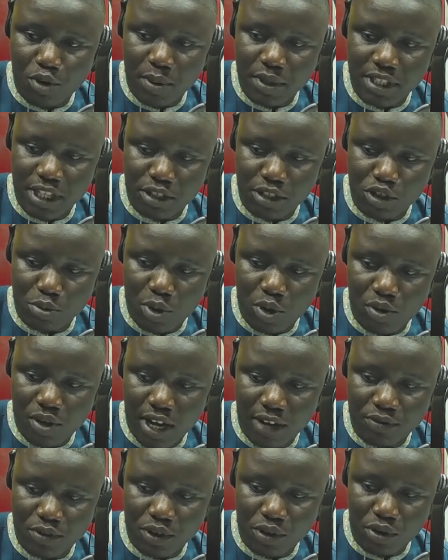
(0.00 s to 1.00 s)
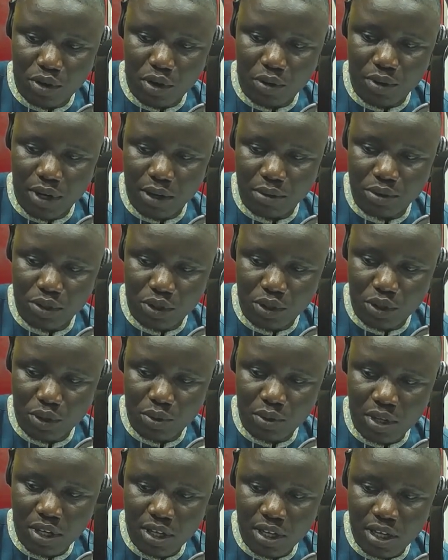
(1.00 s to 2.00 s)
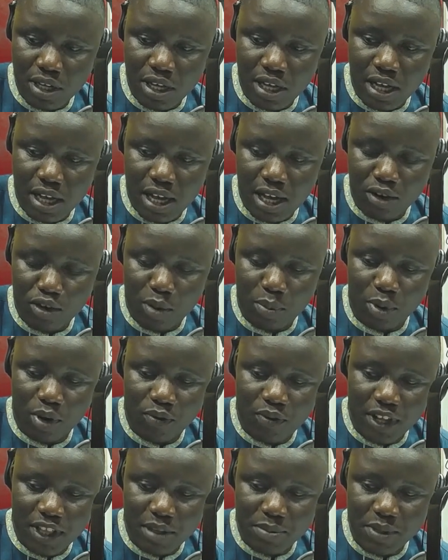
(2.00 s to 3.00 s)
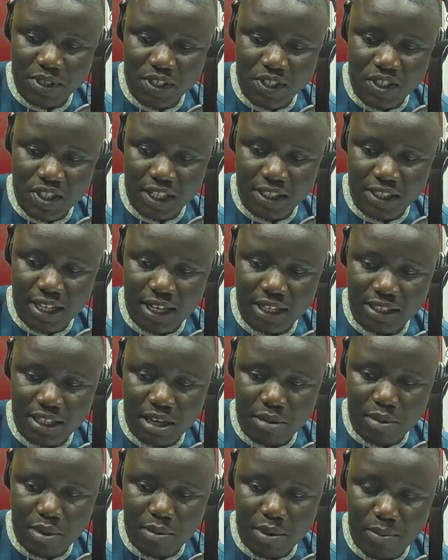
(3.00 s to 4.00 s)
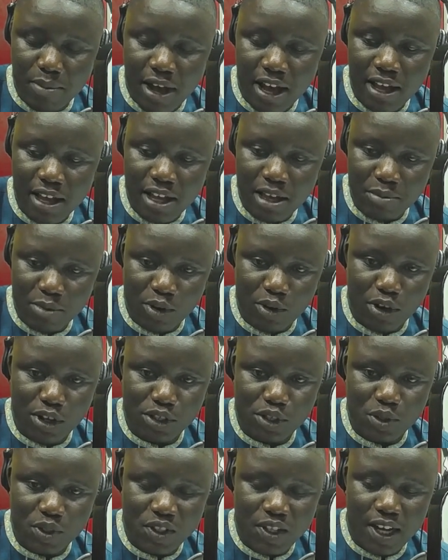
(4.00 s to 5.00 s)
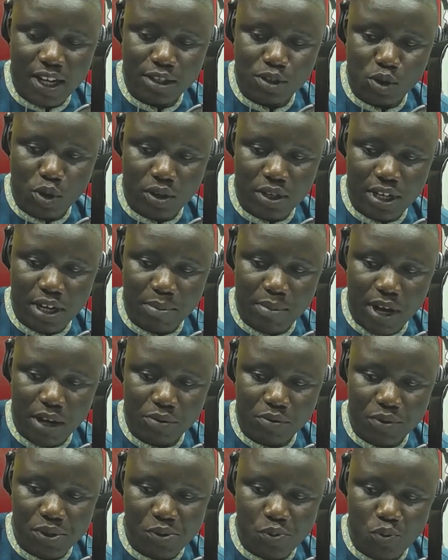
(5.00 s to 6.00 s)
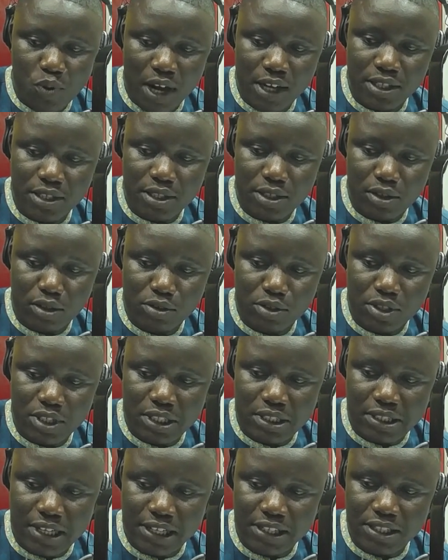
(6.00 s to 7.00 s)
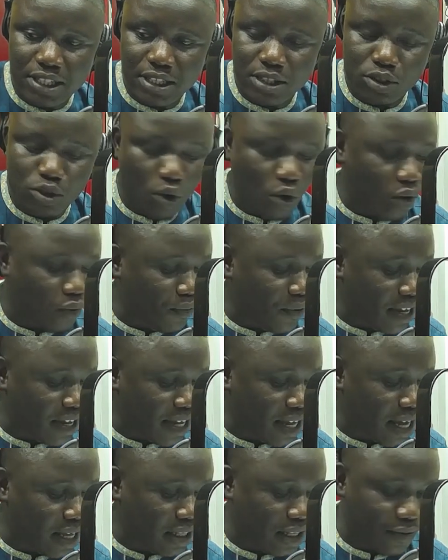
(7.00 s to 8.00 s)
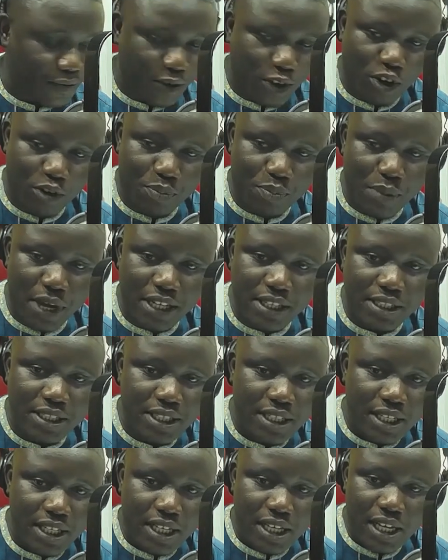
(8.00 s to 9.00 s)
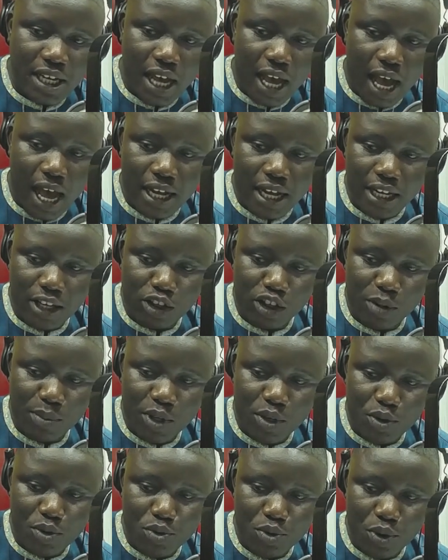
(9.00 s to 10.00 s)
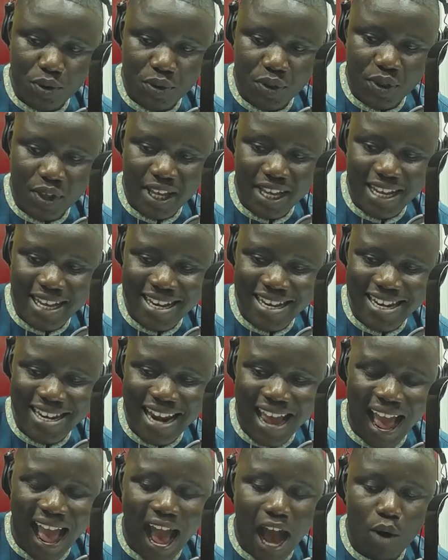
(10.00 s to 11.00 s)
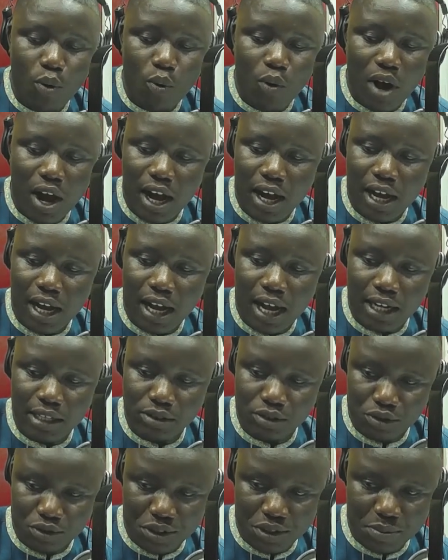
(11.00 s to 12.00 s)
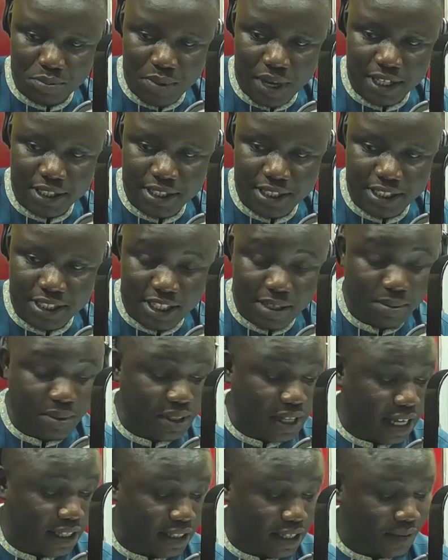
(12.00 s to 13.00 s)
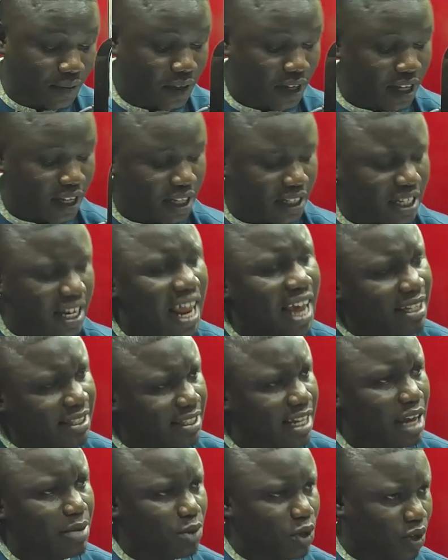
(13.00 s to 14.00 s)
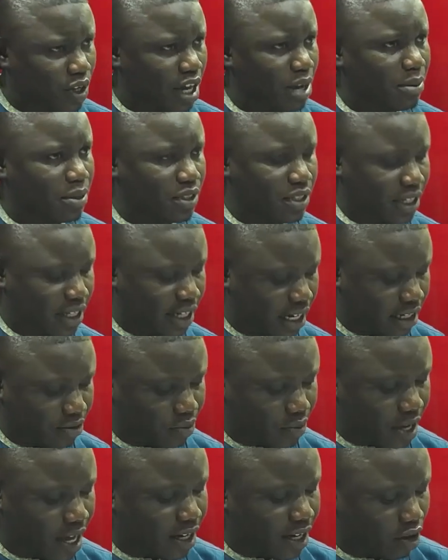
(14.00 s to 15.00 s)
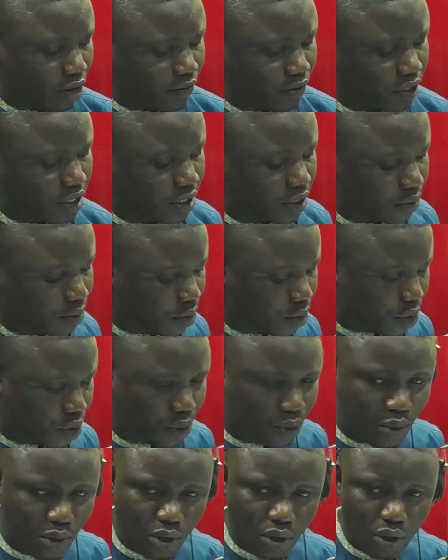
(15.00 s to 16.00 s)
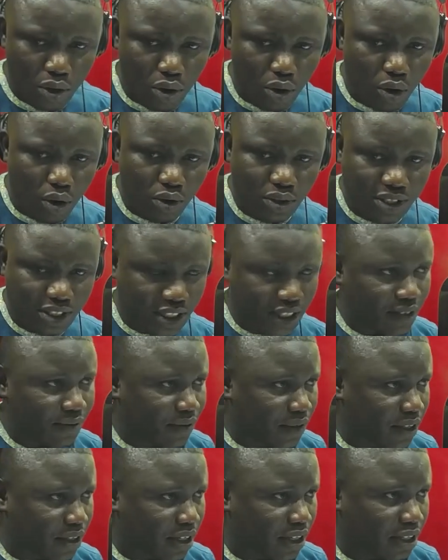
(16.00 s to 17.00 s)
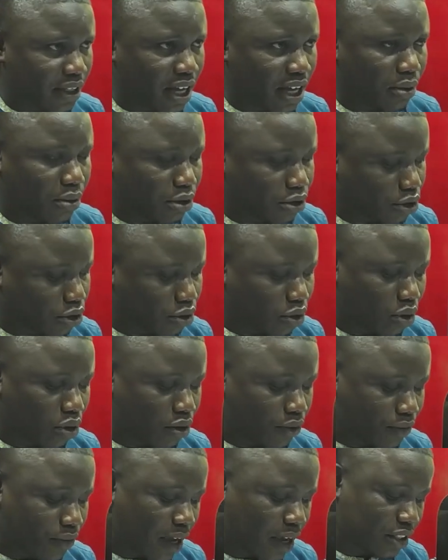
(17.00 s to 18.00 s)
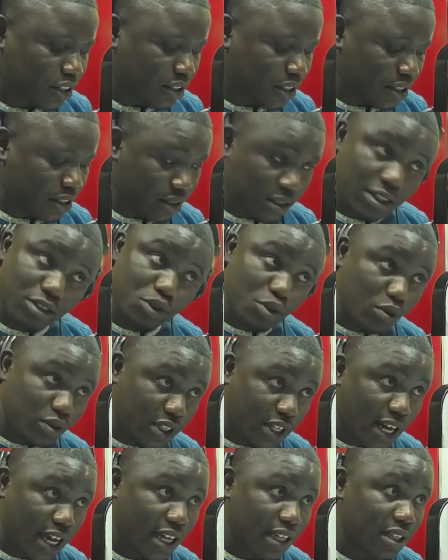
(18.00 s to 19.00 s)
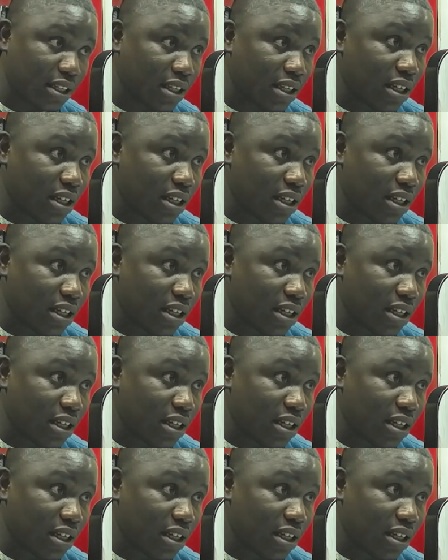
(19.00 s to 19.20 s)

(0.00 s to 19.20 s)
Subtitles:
Atiogbe, good afternoon going out to you. A couple of other messages, Ansana Chama Mamba, because you started talking about, we went onto the tangent of a year development and economic growth in our country. But it seems as if last time you came into the country, we had a conversation with you on TV, and that was on Fact Sheet, a show that I